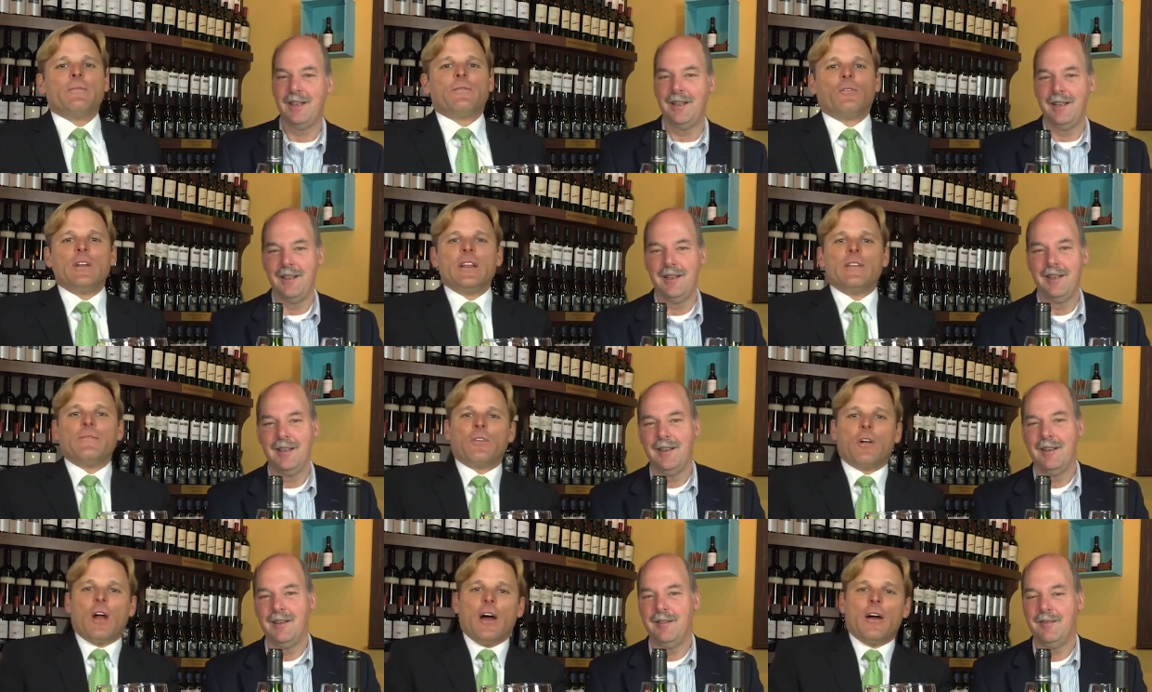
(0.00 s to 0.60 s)
Speaker 1: For,
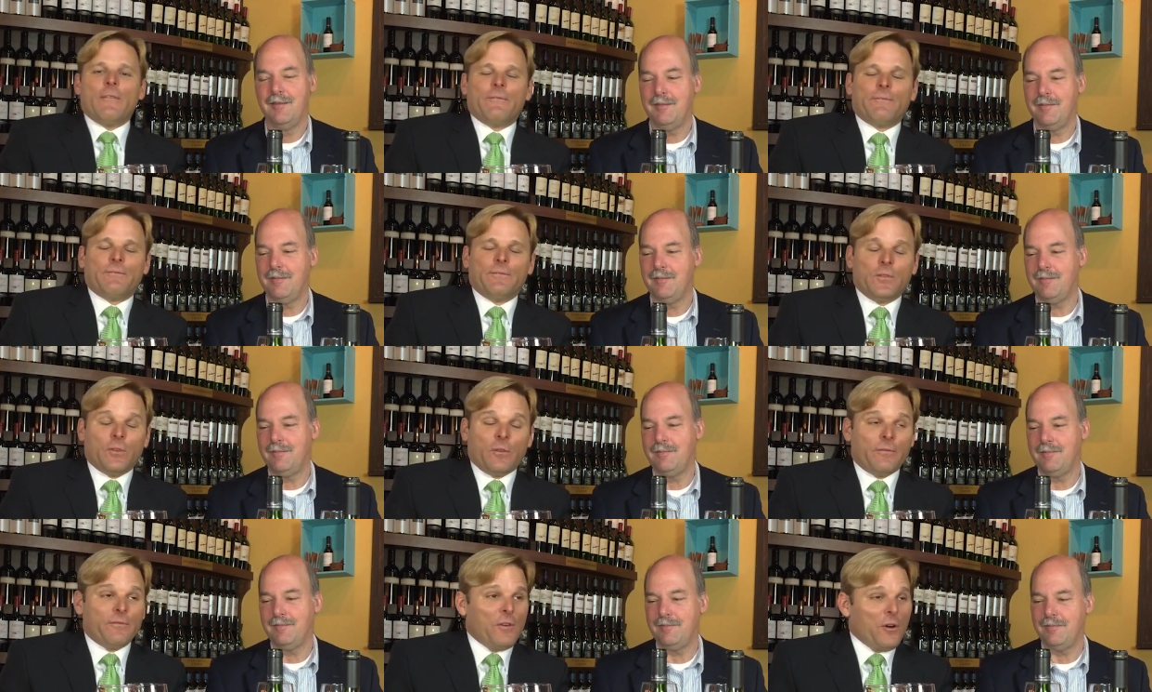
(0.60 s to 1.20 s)
for, uh,
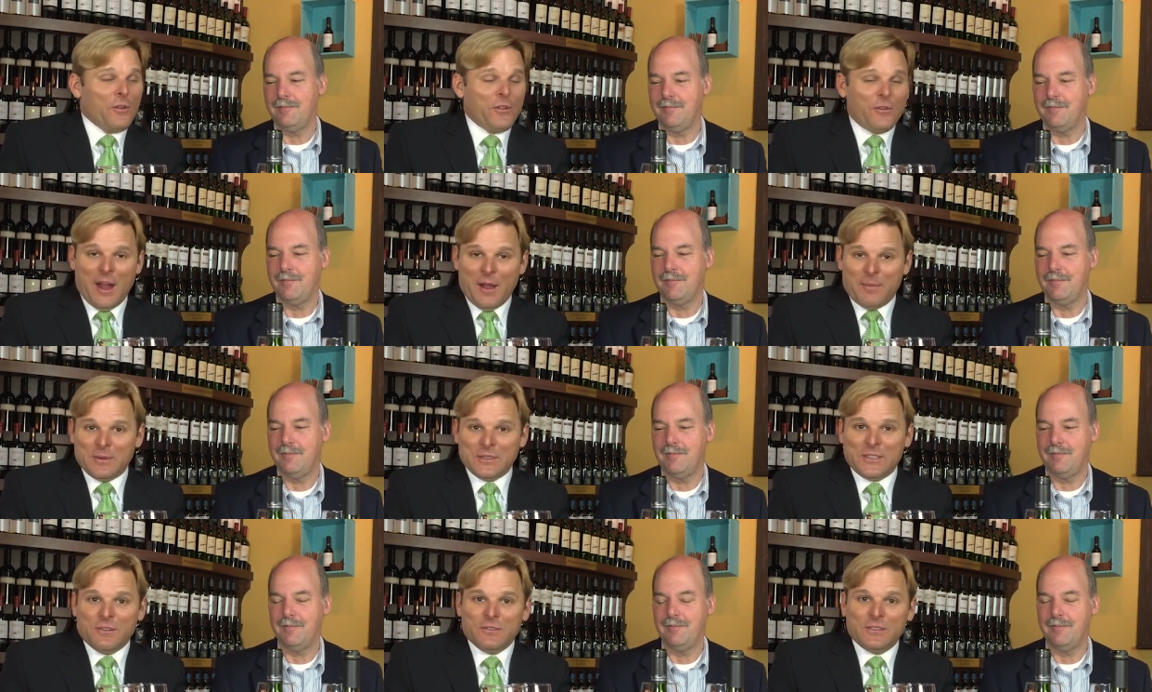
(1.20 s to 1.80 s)
for further
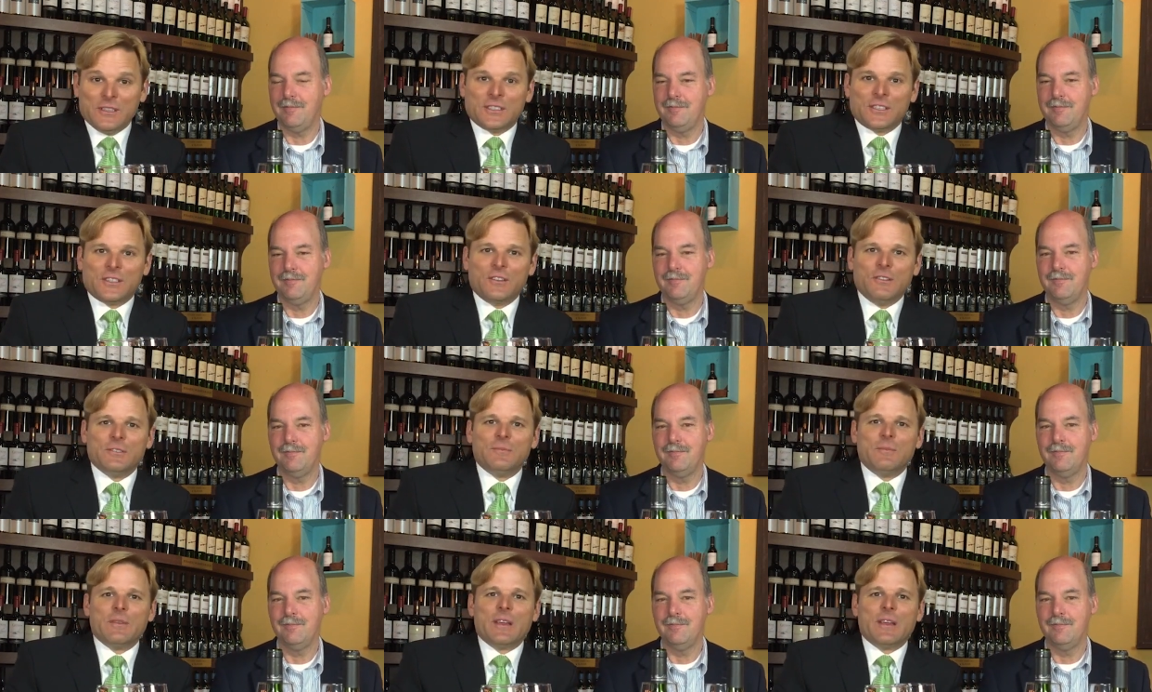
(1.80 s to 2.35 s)
episodes, excuse